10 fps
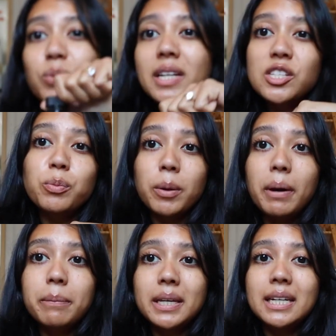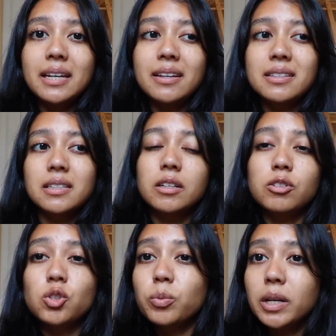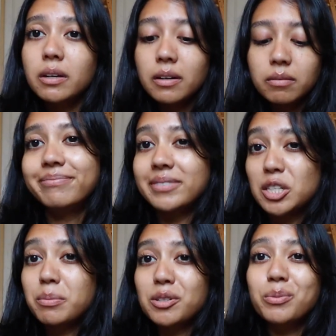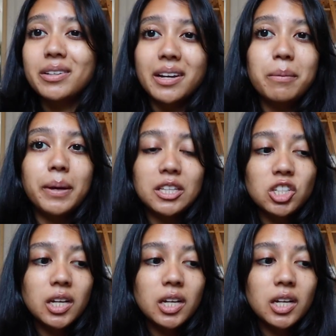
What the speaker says: one is more pumpkin-y. It's a little sweeter. It smells more like a baked